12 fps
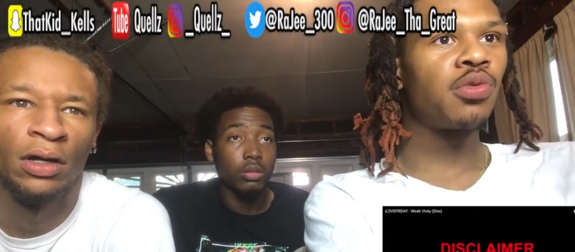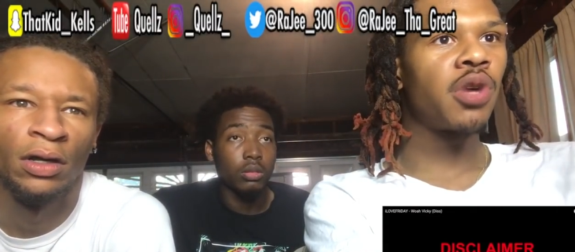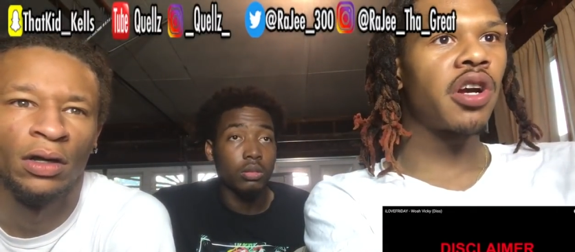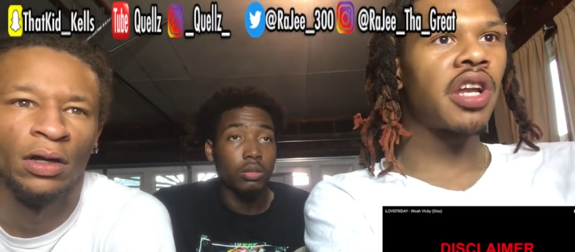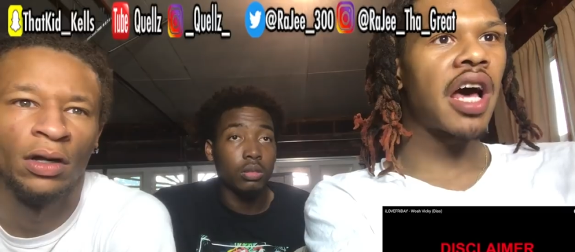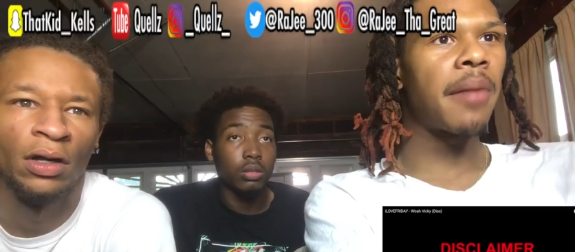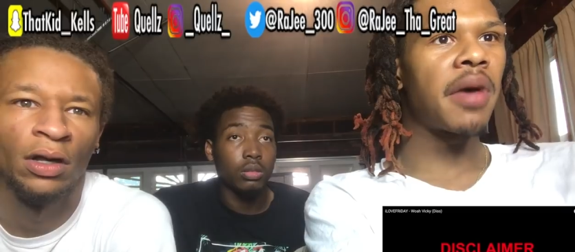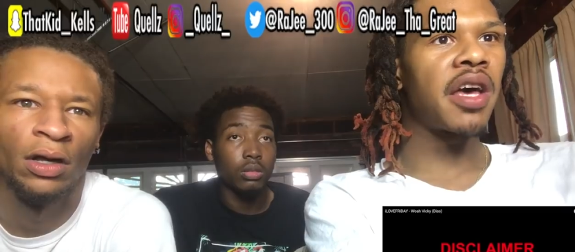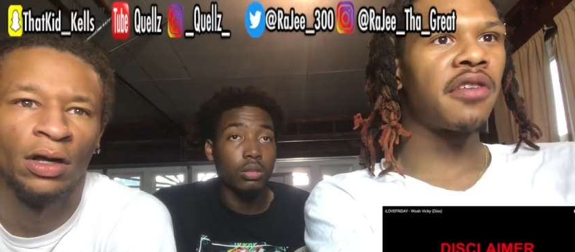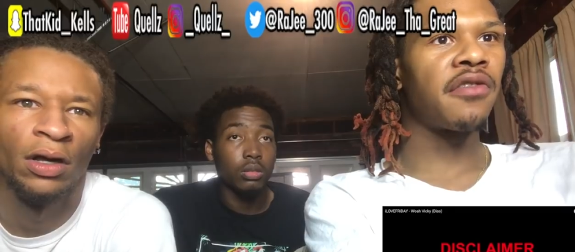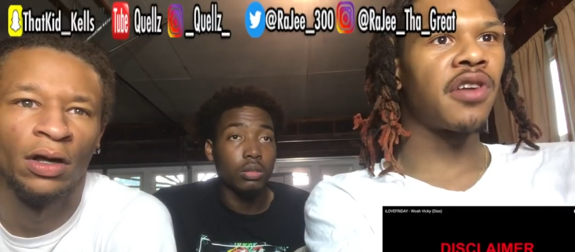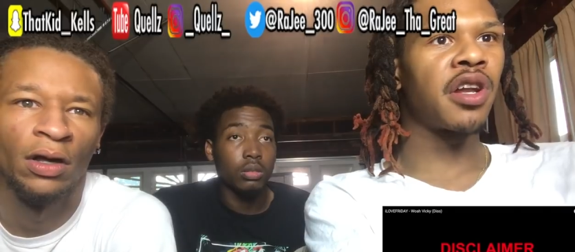Speaker 1: We are not
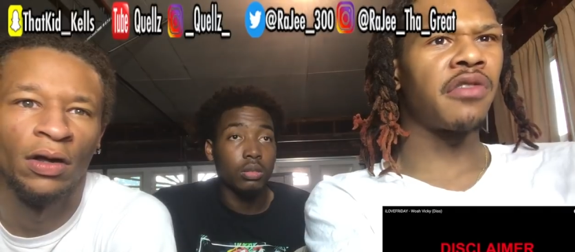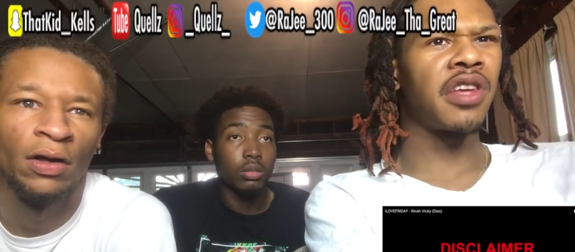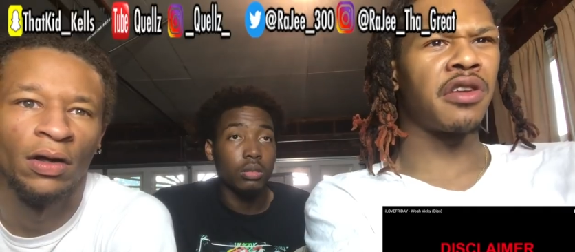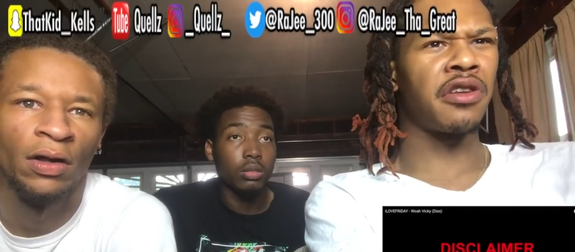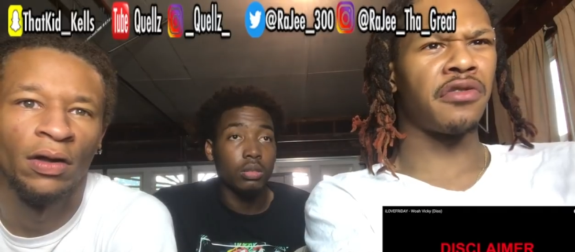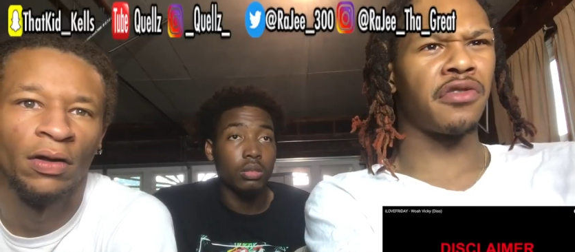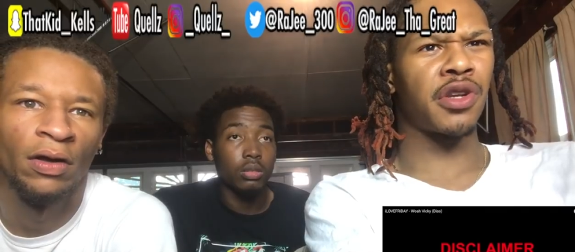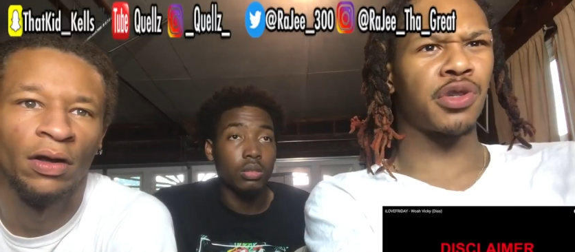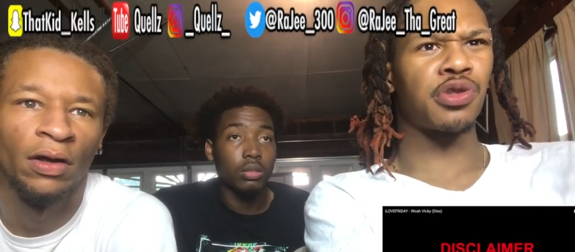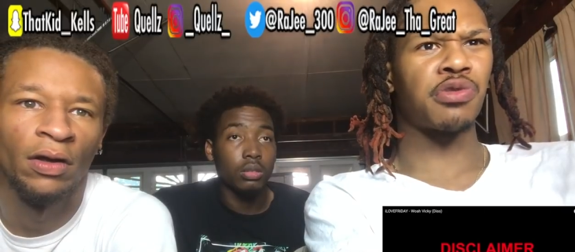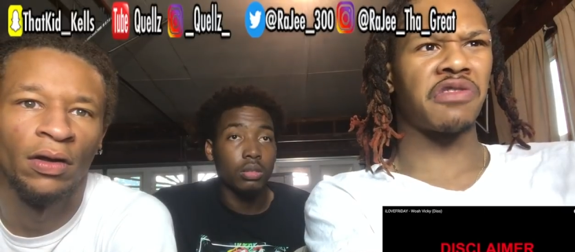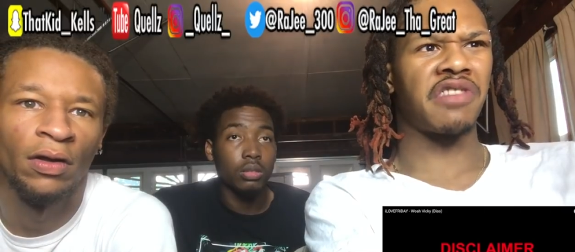making fun of
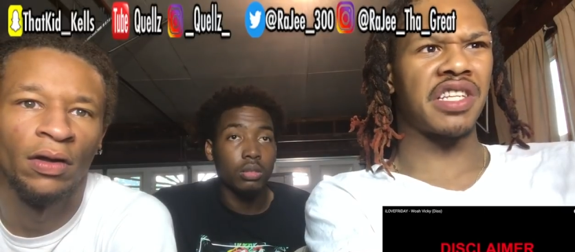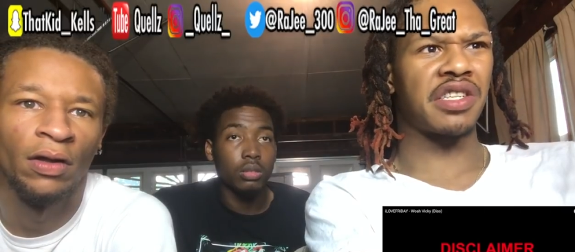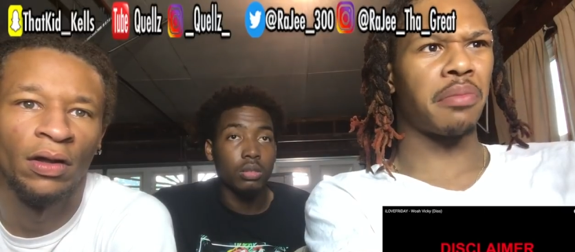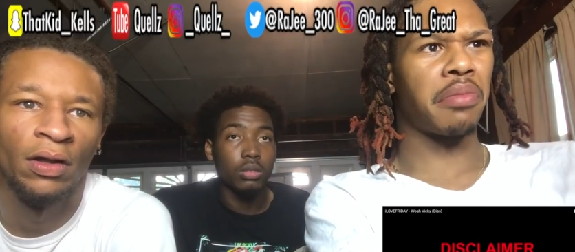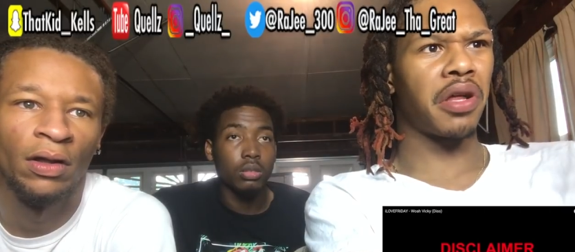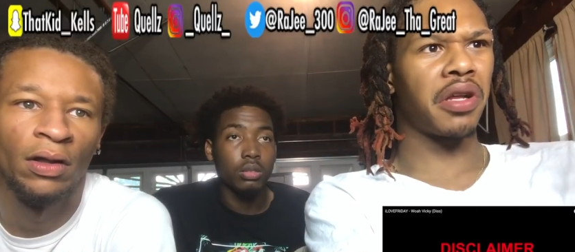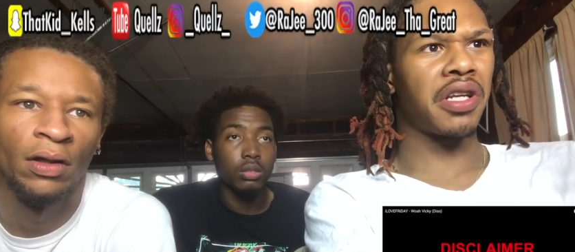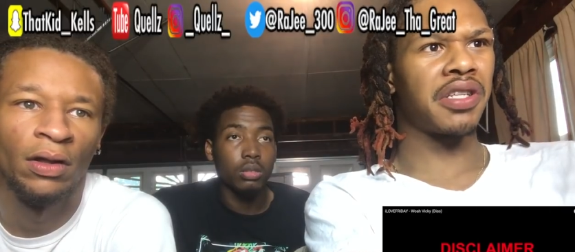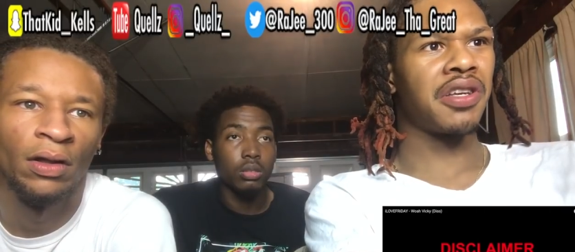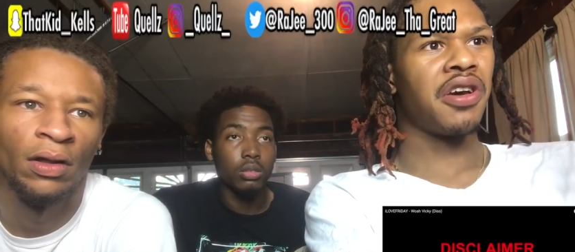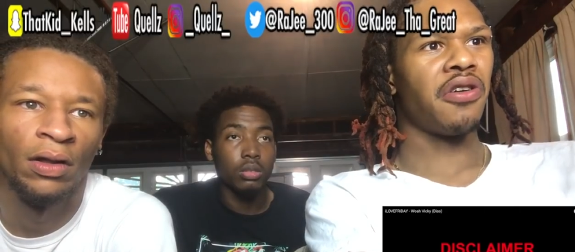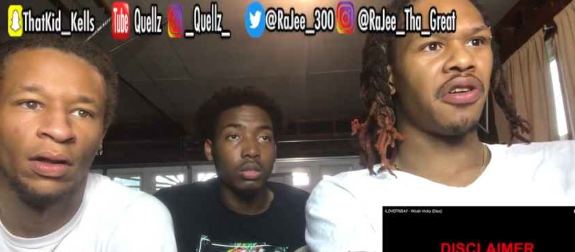individuals with disabilities
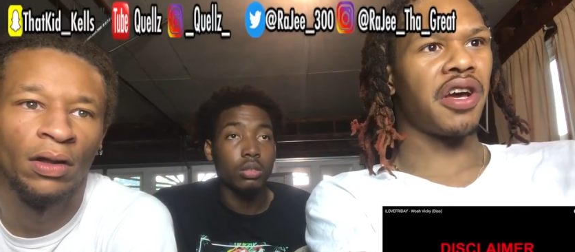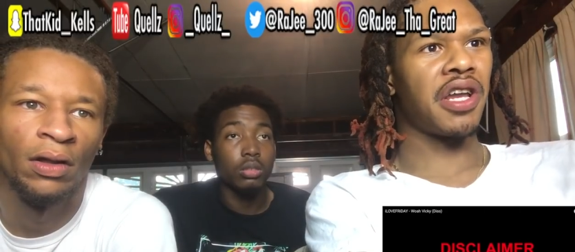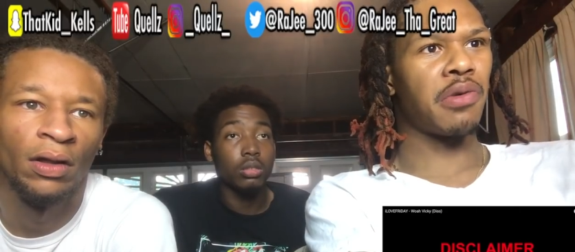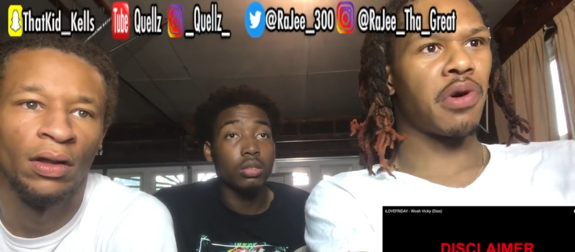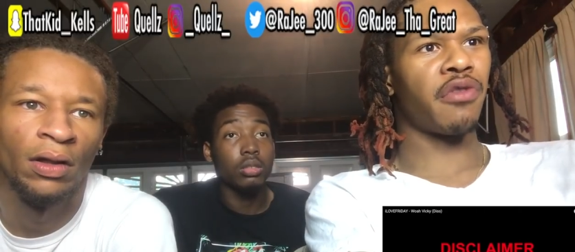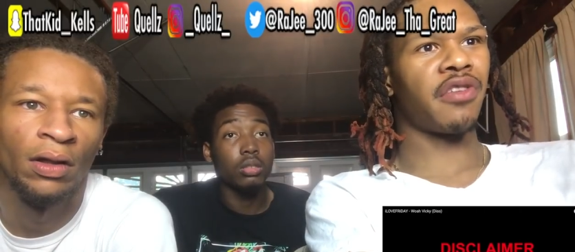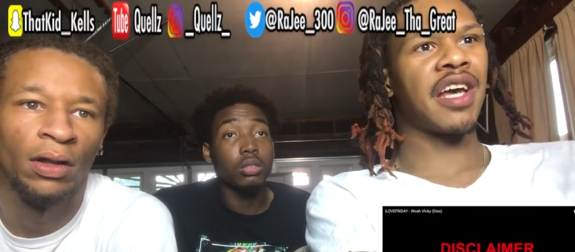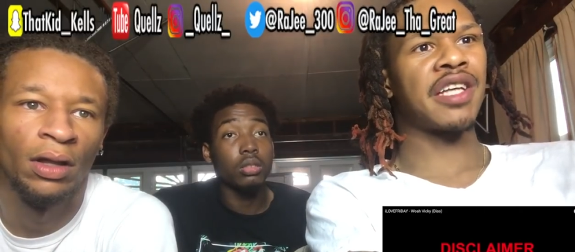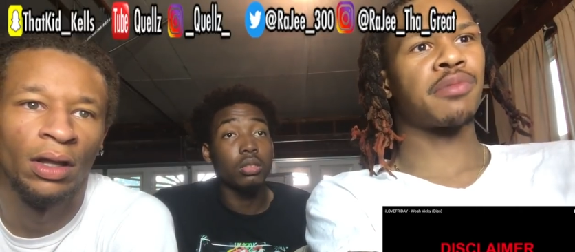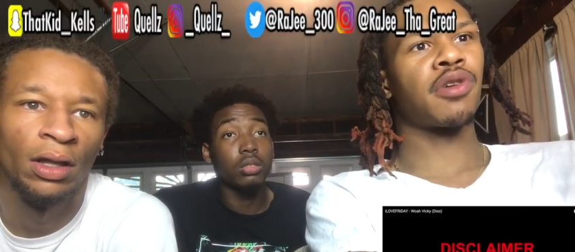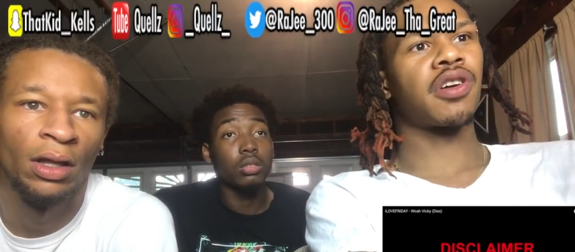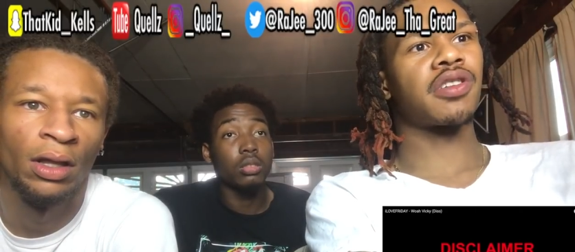or anyone with
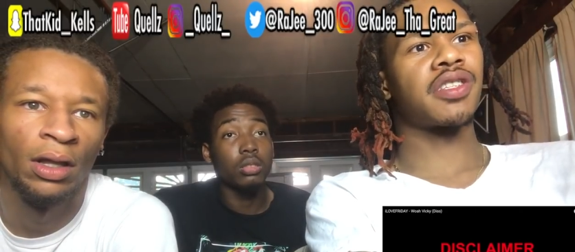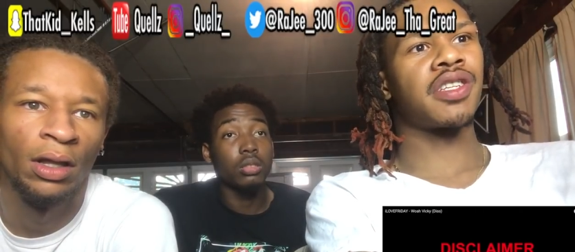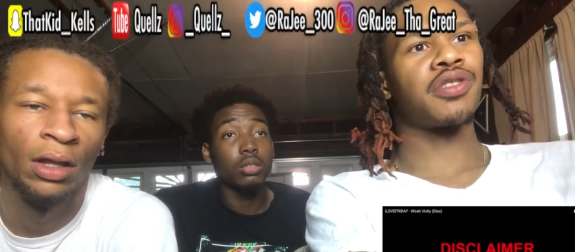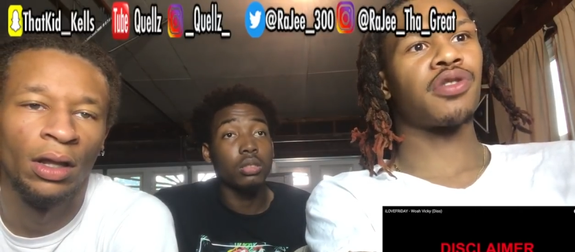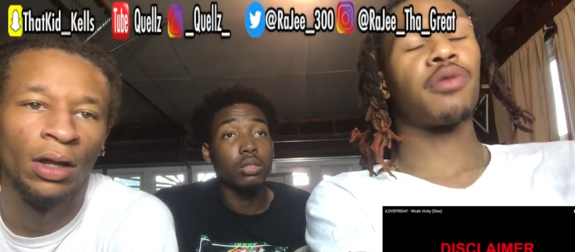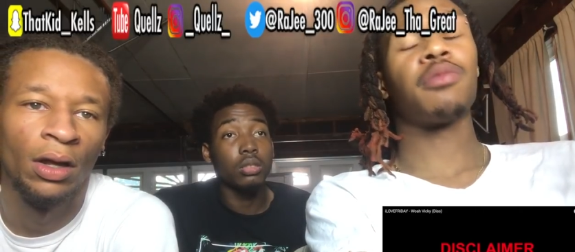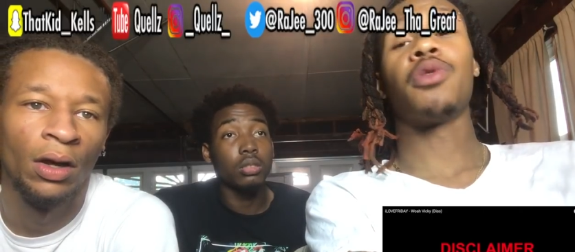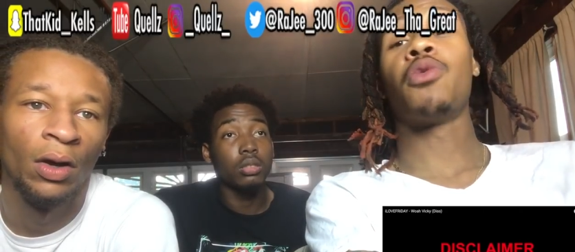Asperger's syndrome.